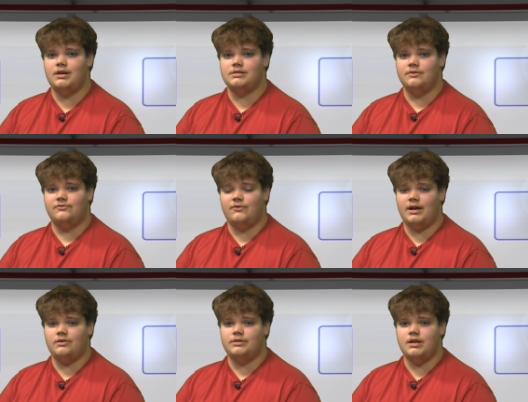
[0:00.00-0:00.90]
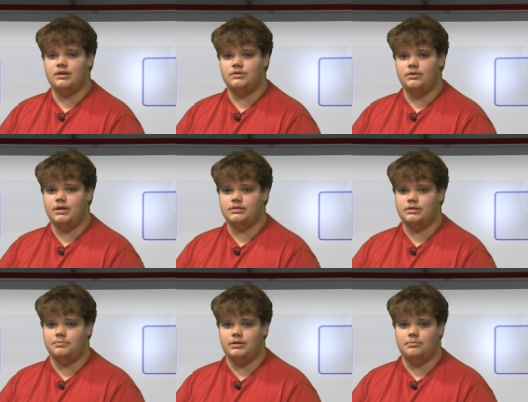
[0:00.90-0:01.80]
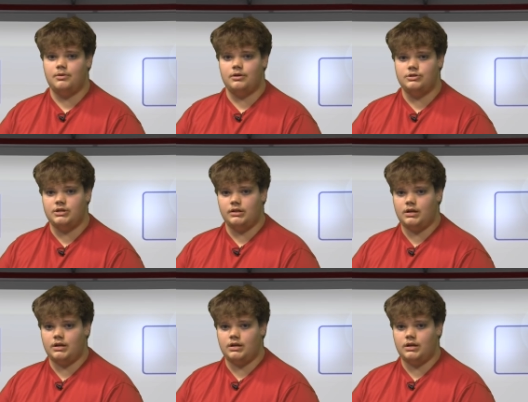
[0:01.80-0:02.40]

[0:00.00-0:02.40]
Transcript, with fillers: is the final day to donate to the peanut butter and jelly